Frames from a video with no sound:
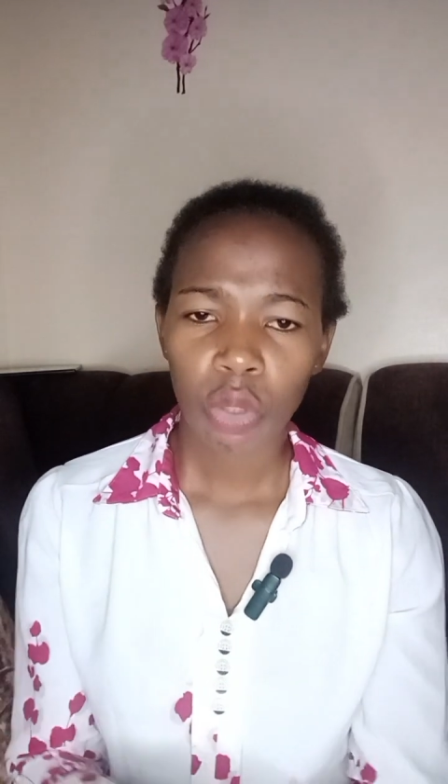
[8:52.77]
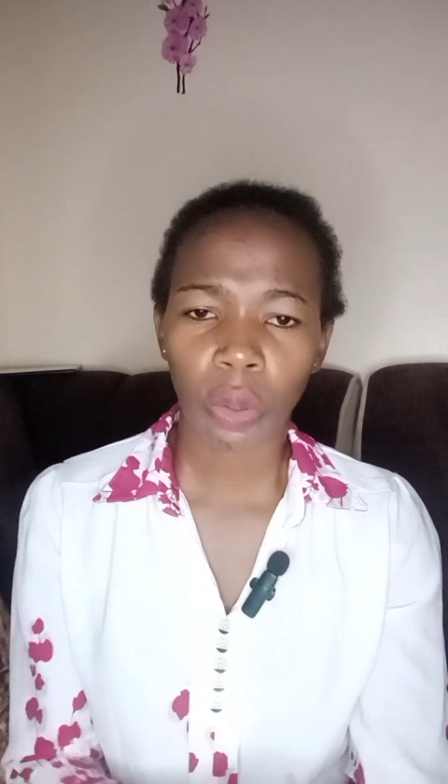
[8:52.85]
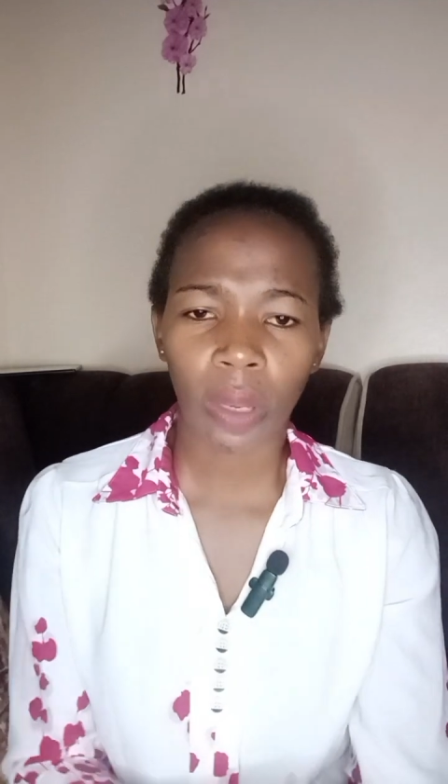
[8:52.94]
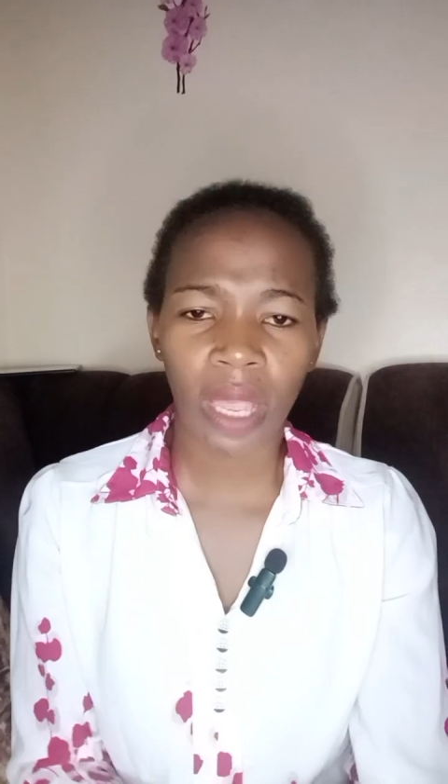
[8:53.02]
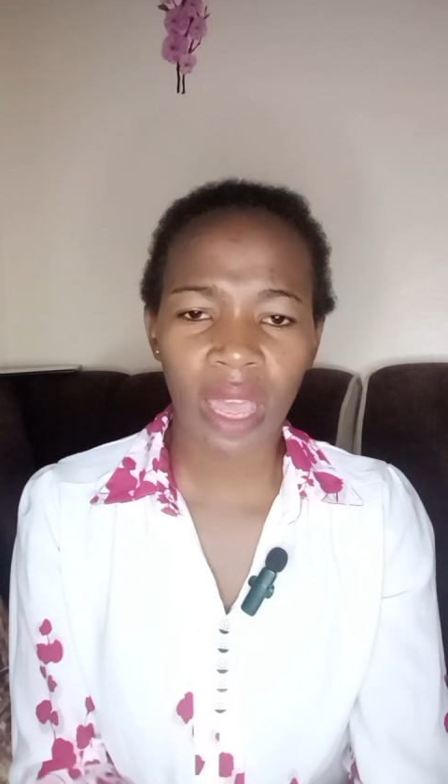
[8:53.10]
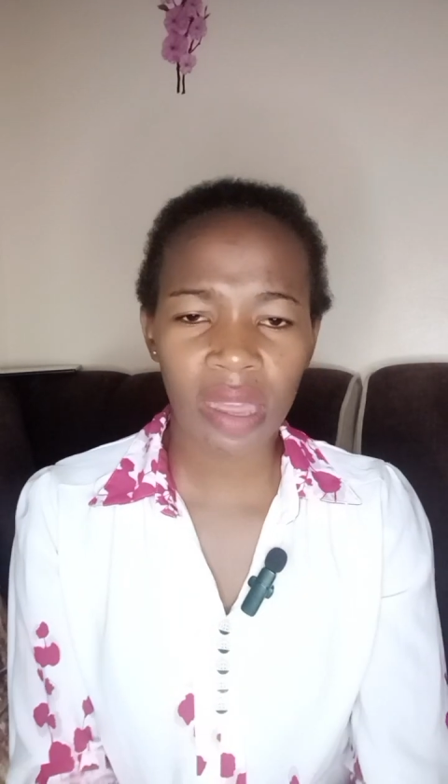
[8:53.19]

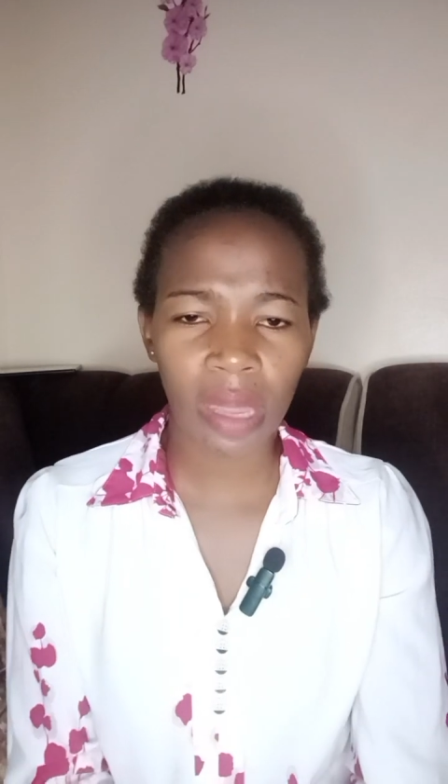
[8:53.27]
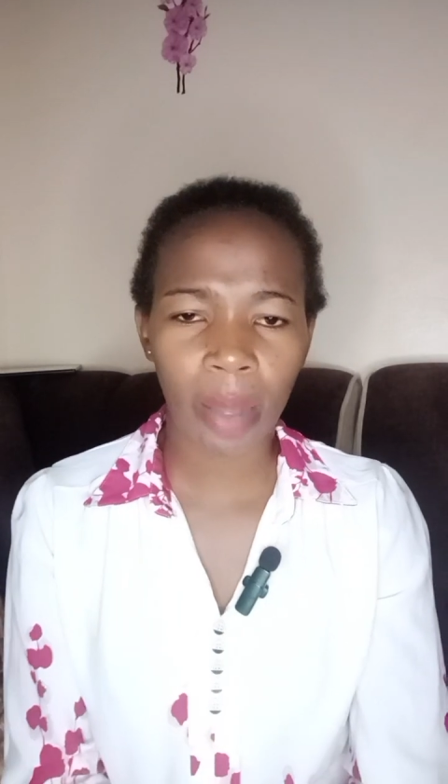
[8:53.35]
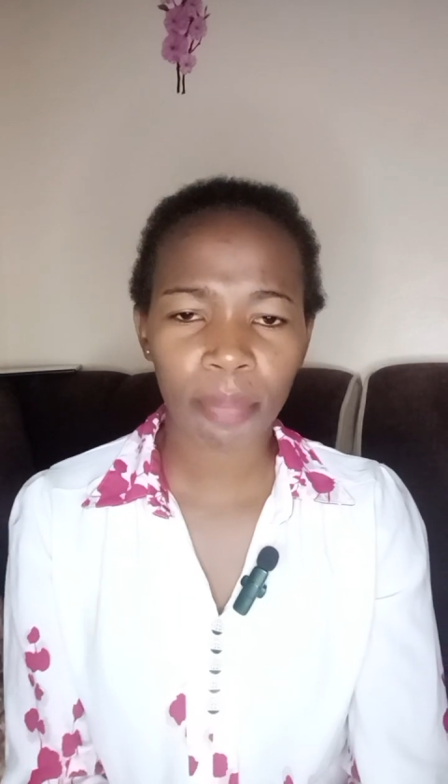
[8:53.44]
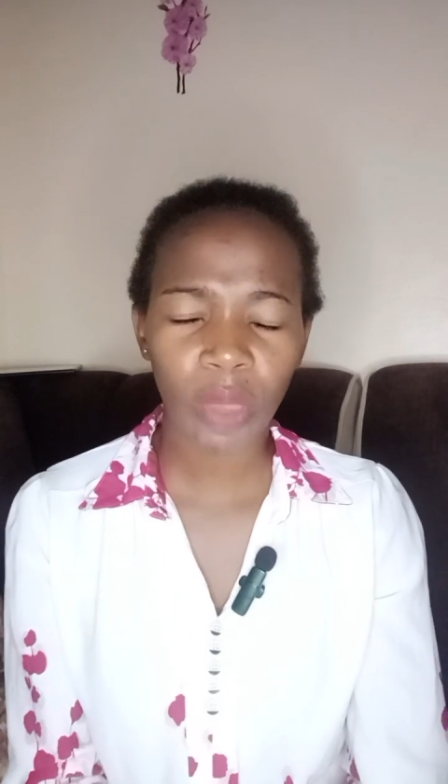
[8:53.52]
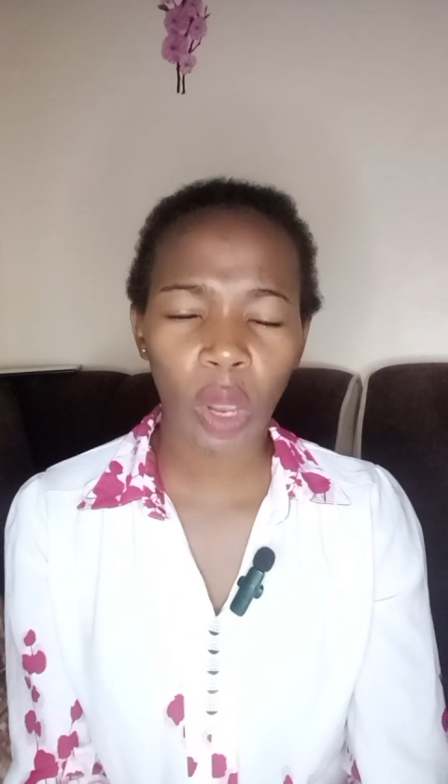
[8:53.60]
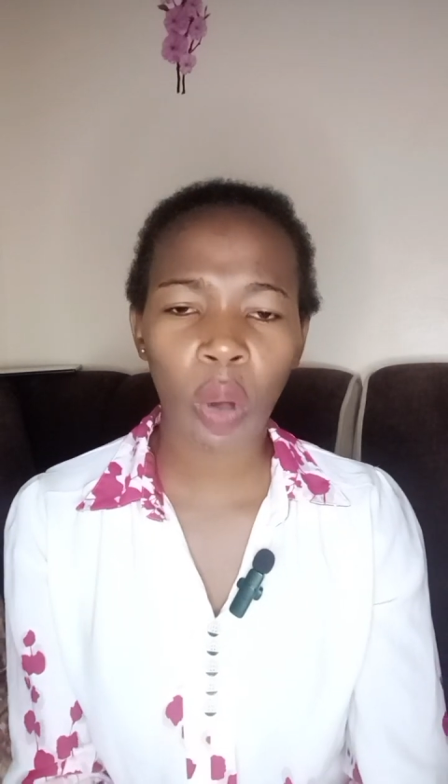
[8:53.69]

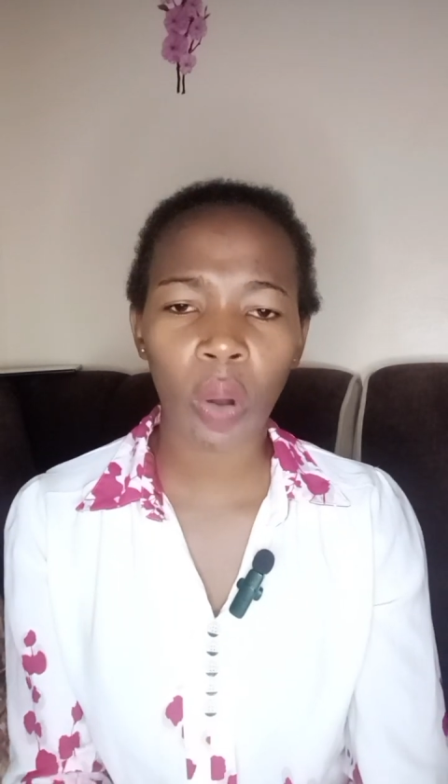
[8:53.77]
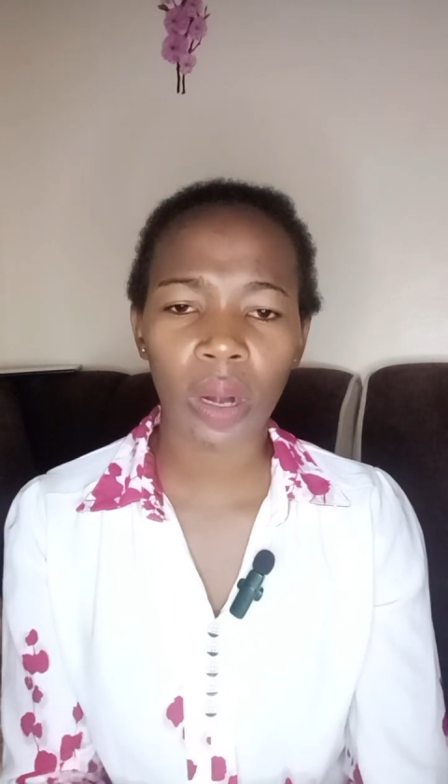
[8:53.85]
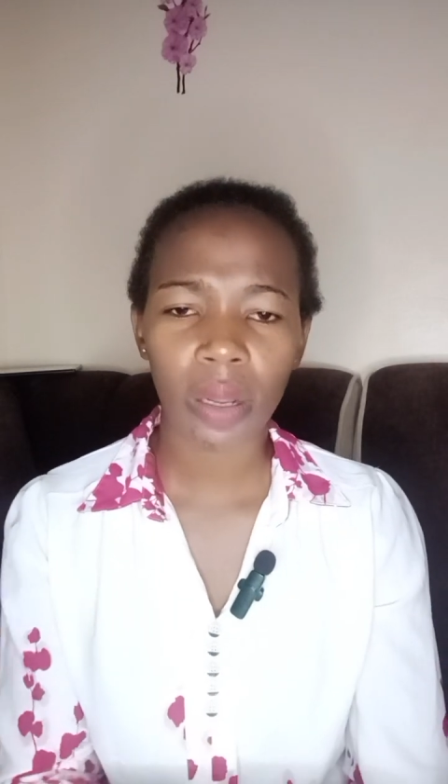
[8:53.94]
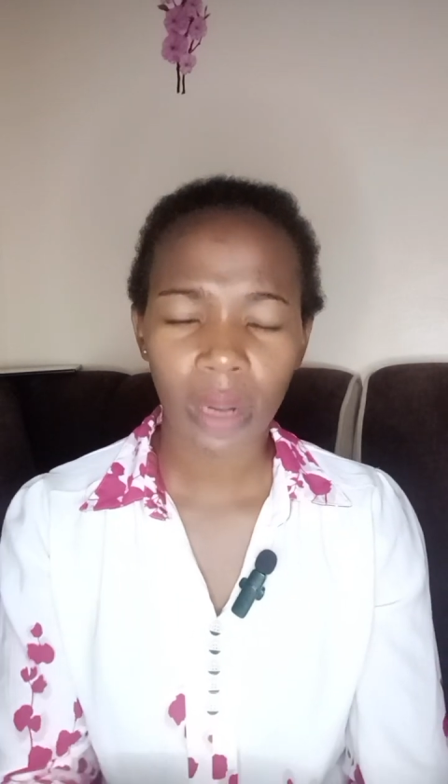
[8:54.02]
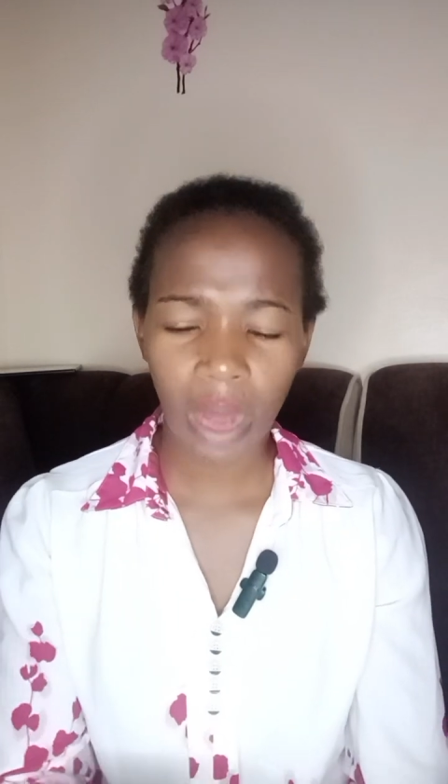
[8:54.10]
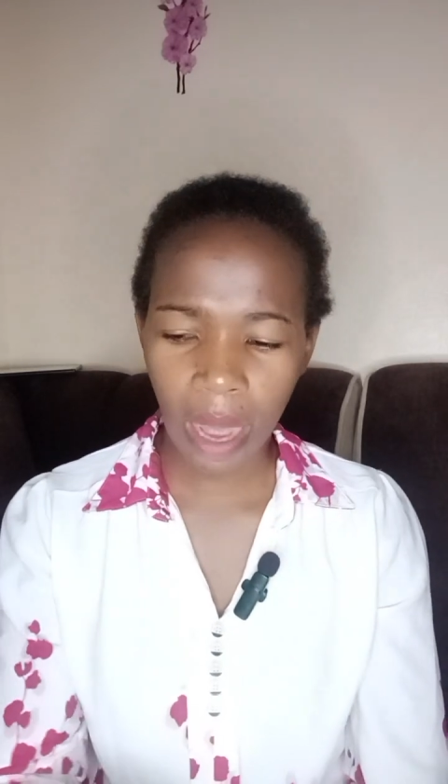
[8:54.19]
together, or